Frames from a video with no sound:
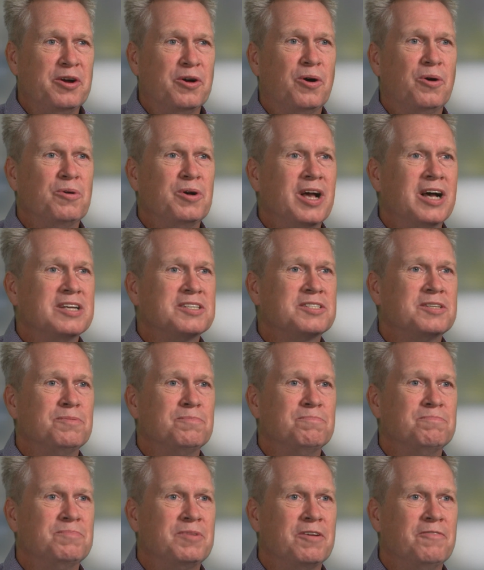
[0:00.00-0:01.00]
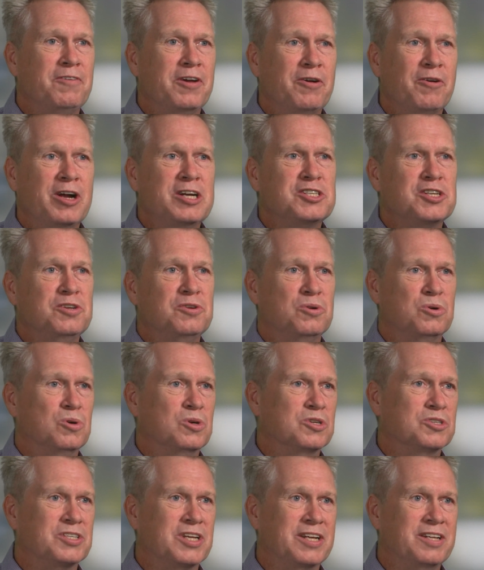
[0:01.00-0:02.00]
your own custom configuration
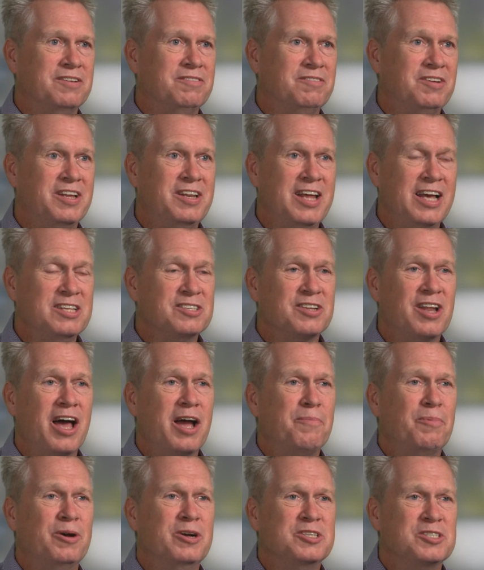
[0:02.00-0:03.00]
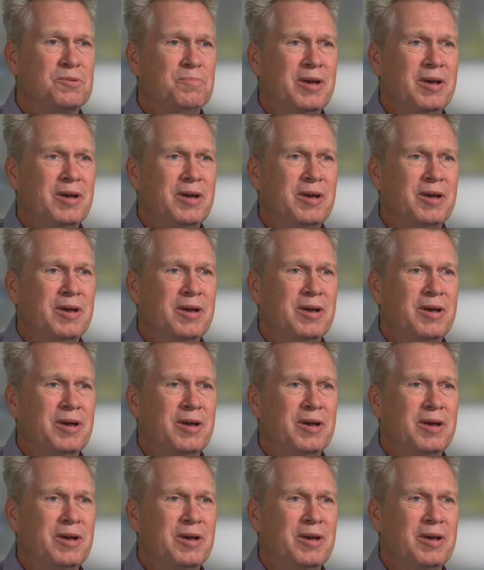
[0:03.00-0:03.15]
tools and contains libraries